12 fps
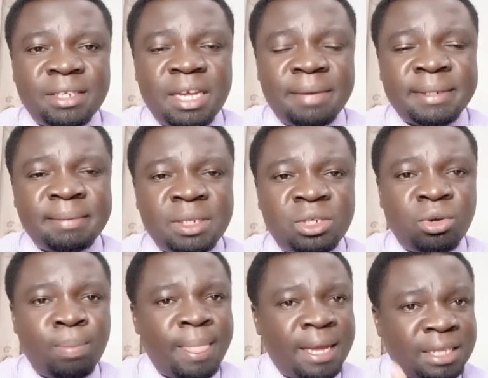give this
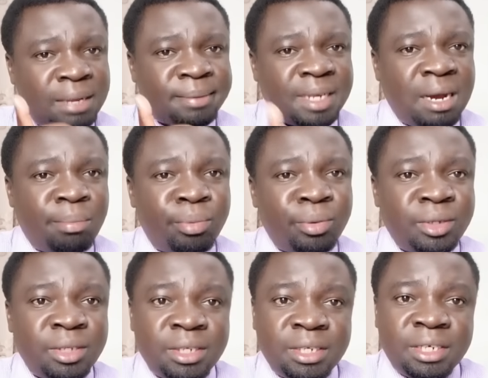video a thumbs up.
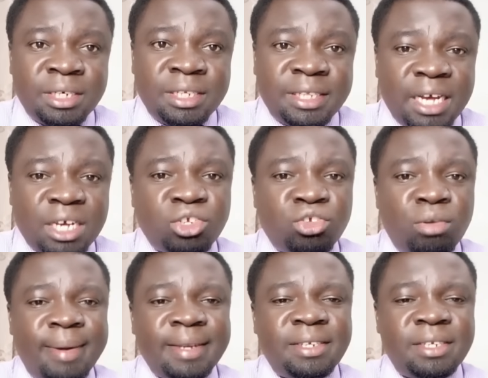Thank you so
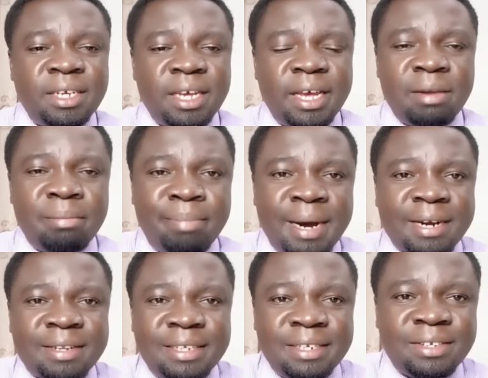much and back
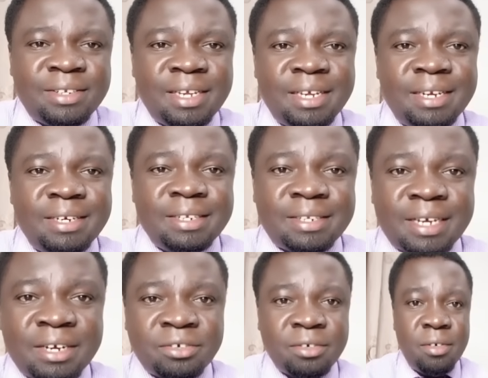to this
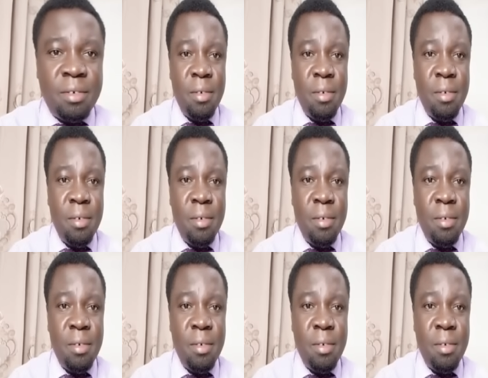discussion.